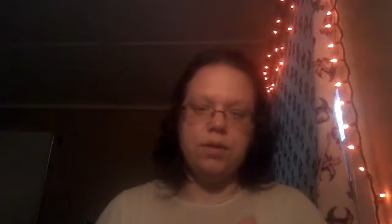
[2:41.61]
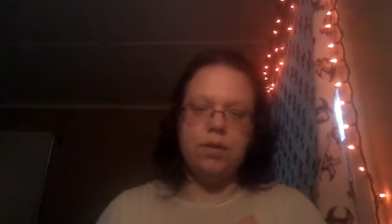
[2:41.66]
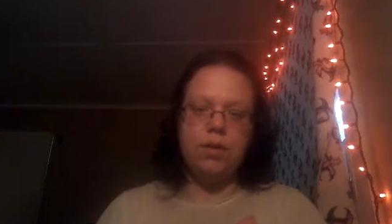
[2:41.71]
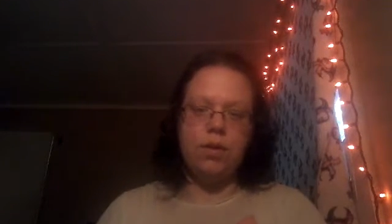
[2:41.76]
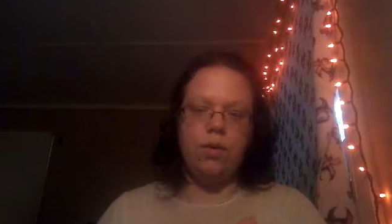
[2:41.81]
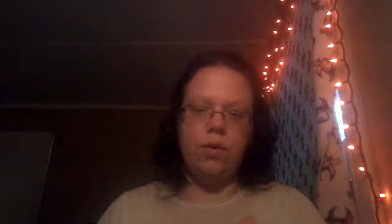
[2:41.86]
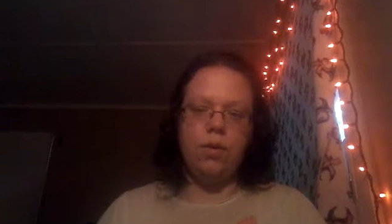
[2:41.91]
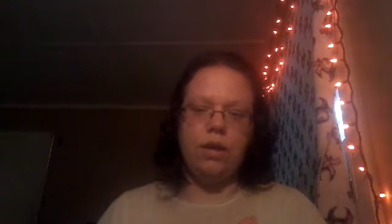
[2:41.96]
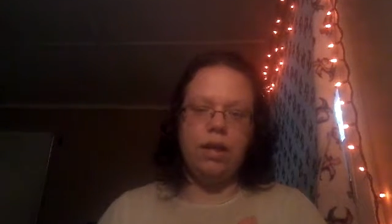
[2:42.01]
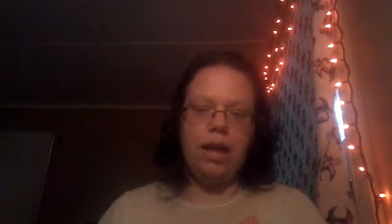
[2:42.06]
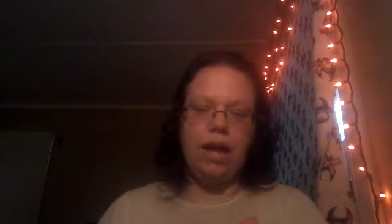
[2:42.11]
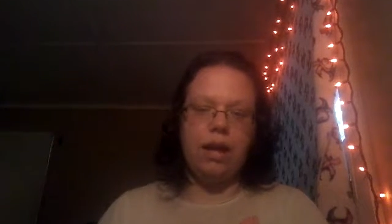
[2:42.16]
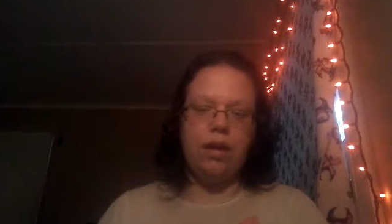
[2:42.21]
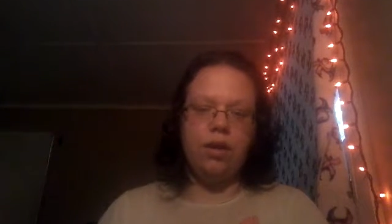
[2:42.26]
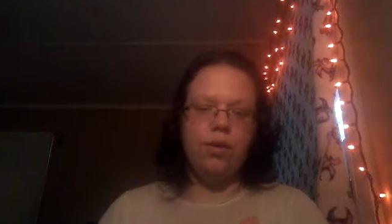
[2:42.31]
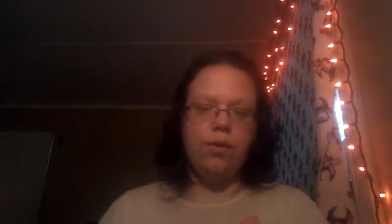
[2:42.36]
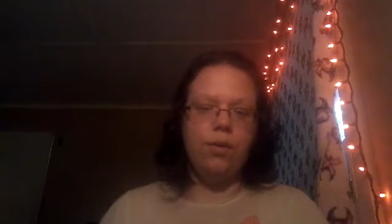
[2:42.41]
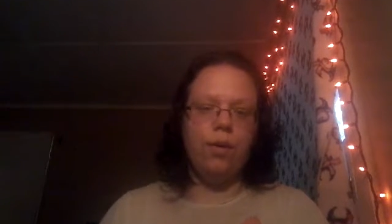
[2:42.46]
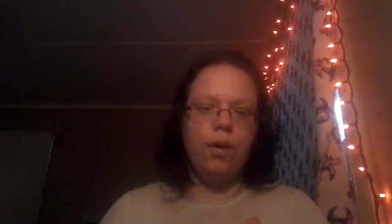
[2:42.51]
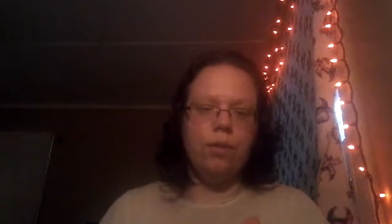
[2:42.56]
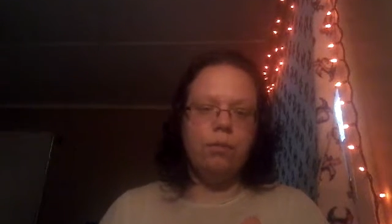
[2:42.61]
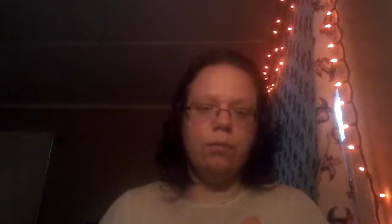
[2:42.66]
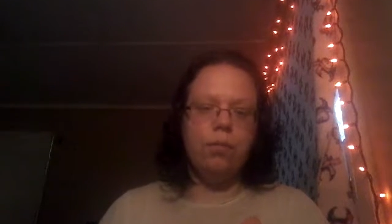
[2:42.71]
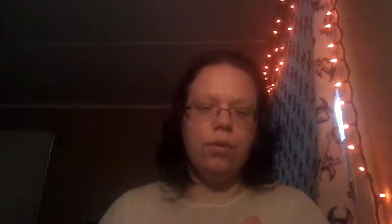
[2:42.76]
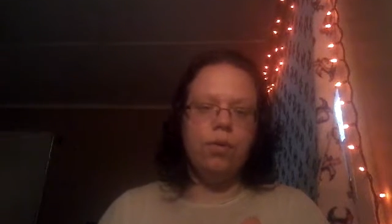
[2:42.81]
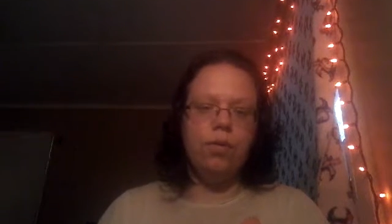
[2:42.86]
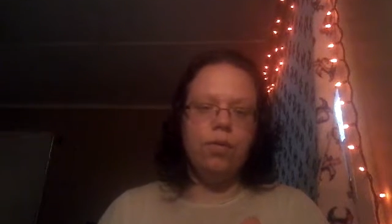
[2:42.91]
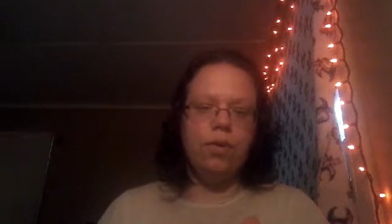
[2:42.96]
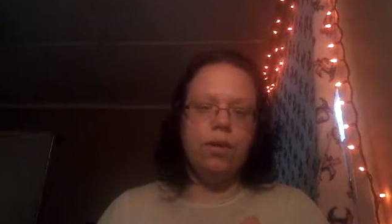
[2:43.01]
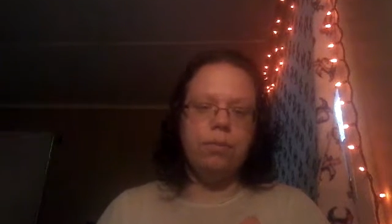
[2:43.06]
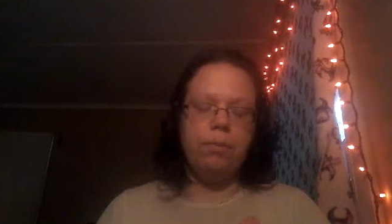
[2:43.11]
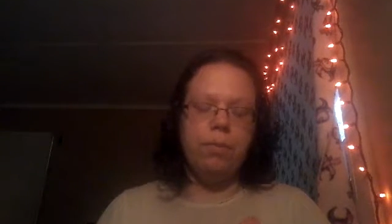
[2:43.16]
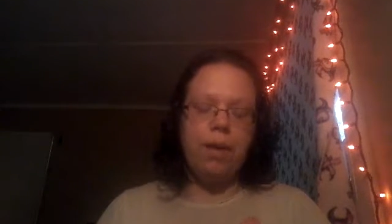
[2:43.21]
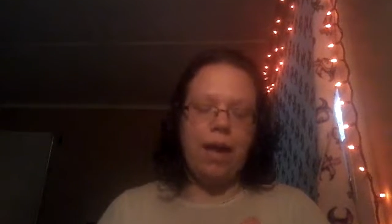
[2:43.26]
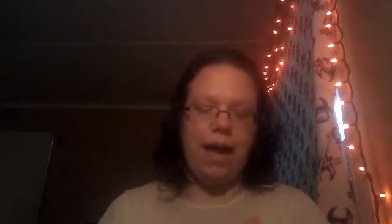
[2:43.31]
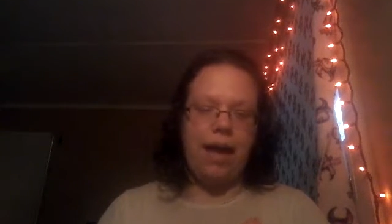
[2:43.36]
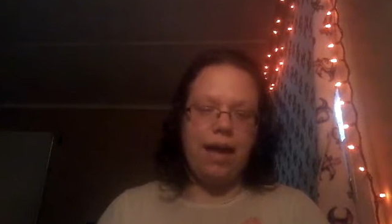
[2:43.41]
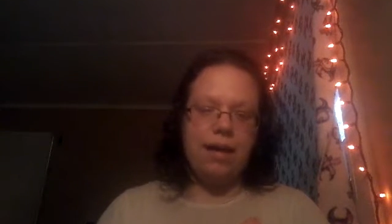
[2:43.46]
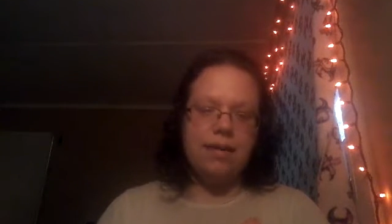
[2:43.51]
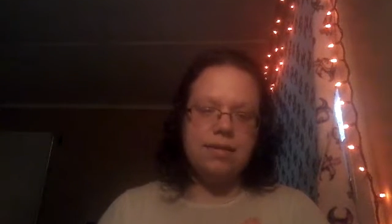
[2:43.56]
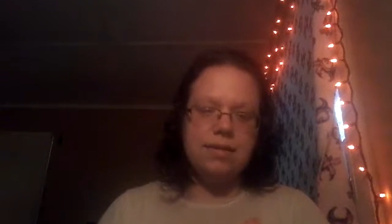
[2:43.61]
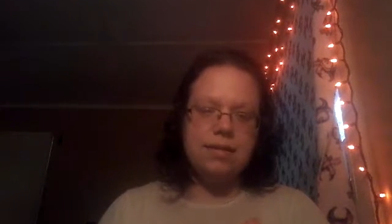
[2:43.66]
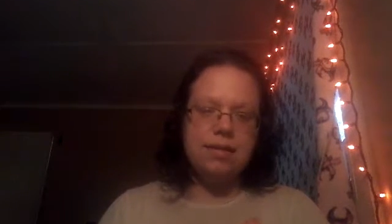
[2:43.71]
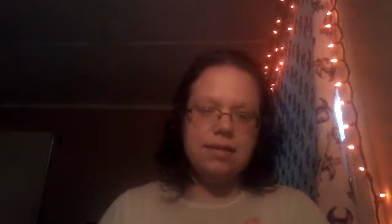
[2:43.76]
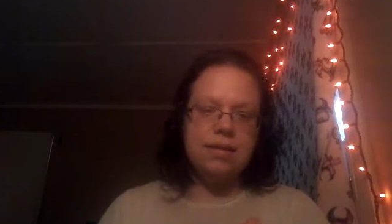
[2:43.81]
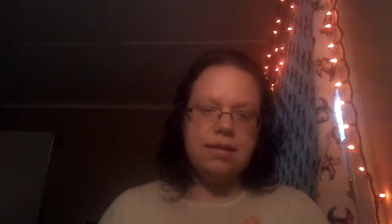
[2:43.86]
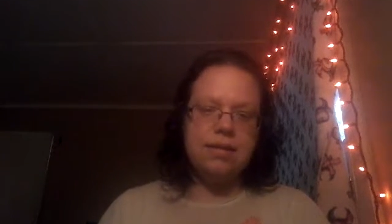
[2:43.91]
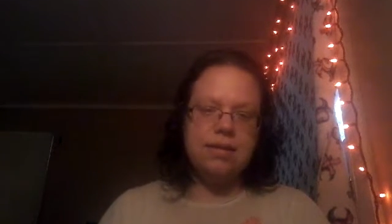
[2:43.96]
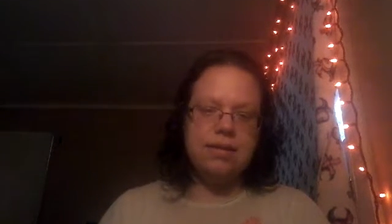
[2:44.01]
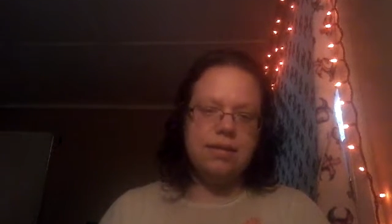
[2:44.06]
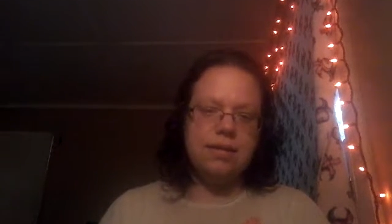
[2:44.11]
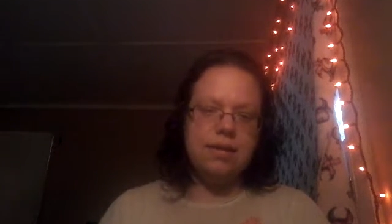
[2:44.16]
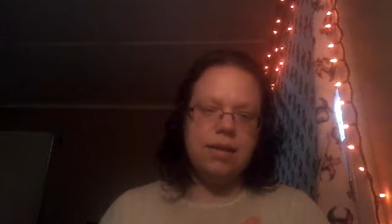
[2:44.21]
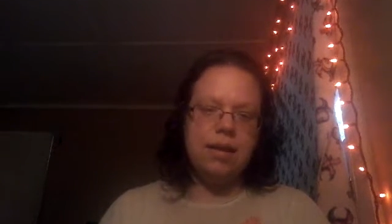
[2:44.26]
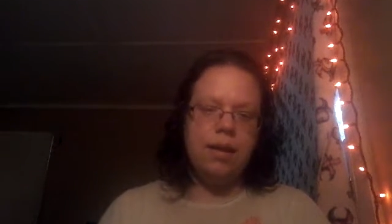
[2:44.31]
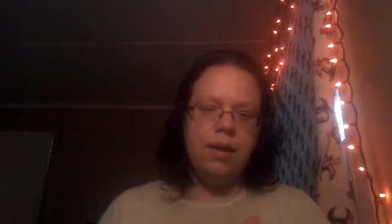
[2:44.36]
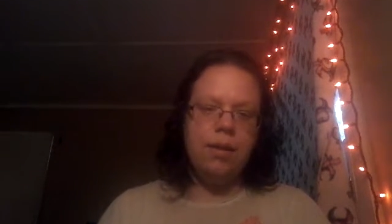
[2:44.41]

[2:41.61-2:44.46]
So yeah, you are moving past this,